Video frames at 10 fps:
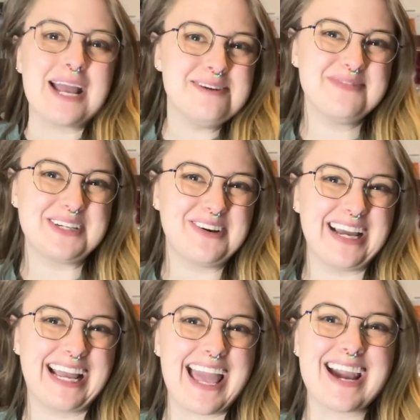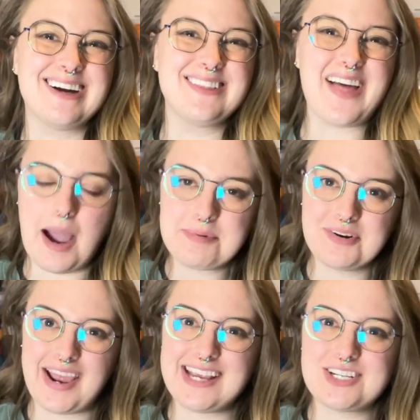am doing a
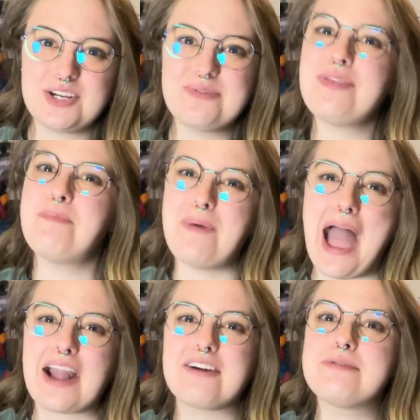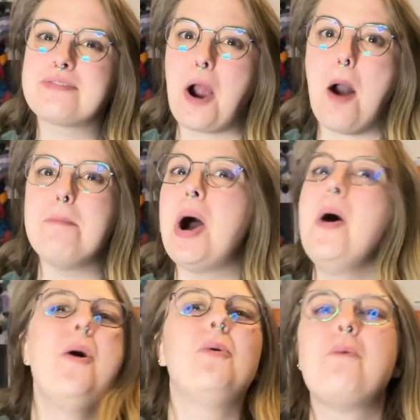collaboration with Beck from
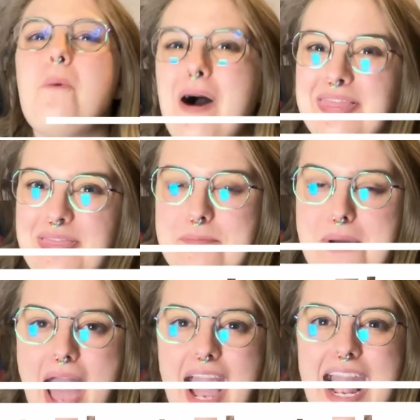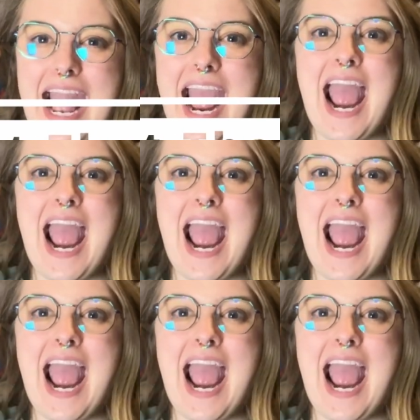What the Beck.